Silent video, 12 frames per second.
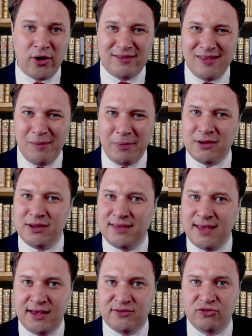it typically
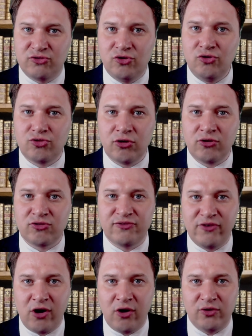takes a 2/3
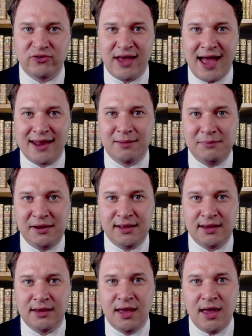vote at a
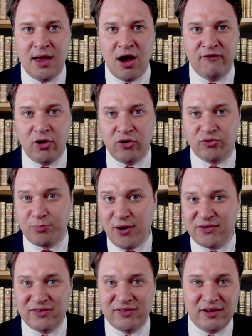meeting of those
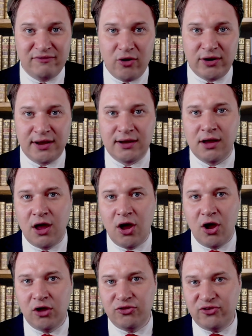present and voting
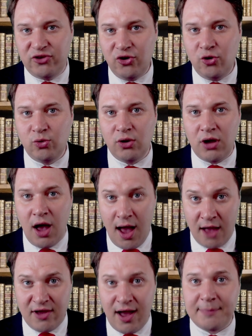to
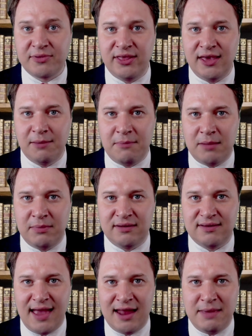adopt the
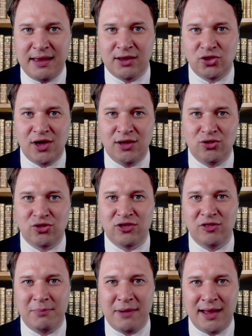amendment and make a change to
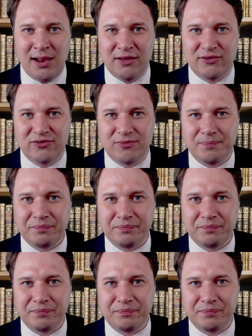the bylaws.